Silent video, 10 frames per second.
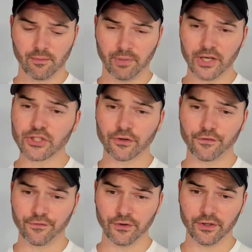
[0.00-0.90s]
place your
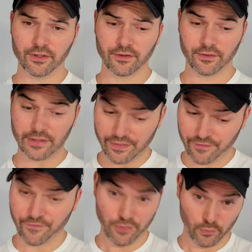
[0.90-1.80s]
foot
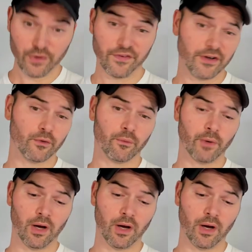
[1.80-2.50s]
3 finger